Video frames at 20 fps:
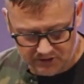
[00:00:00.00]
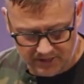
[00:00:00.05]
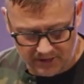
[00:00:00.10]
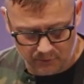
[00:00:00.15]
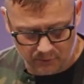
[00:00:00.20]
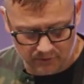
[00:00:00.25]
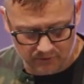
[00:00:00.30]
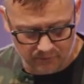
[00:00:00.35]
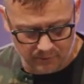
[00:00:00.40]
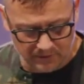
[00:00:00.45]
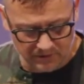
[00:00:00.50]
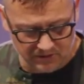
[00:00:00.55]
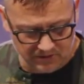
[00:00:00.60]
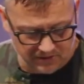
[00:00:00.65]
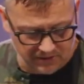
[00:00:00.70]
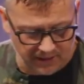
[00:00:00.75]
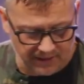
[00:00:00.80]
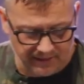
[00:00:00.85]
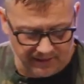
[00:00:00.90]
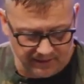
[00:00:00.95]
that we've been
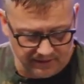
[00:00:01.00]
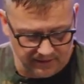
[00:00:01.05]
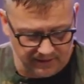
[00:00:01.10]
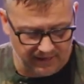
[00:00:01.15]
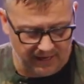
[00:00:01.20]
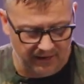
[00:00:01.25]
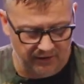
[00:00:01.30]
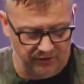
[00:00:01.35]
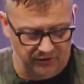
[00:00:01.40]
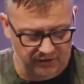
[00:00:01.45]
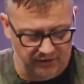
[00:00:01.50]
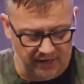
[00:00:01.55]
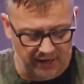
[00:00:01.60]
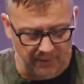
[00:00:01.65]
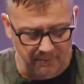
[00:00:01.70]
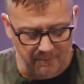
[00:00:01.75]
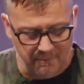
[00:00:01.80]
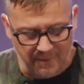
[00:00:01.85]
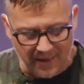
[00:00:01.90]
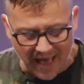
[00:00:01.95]
studying together today
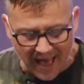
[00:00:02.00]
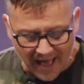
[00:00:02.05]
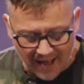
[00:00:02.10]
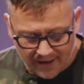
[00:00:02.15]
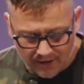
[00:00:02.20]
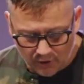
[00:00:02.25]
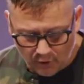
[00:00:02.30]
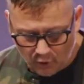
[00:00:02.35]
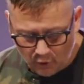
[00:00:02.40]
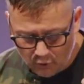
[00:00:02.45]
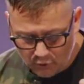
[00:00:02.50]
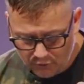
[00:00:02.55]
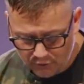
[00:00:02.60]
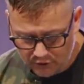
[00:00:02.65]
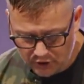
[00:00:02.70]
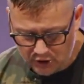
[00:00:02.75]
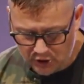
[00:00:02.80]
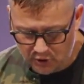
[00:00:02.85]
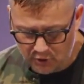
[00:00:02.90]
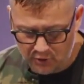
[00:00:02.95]
back over
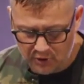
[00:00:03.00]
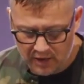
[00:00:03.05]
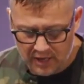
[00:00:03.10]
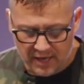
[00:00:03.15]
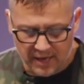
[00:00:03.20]
you,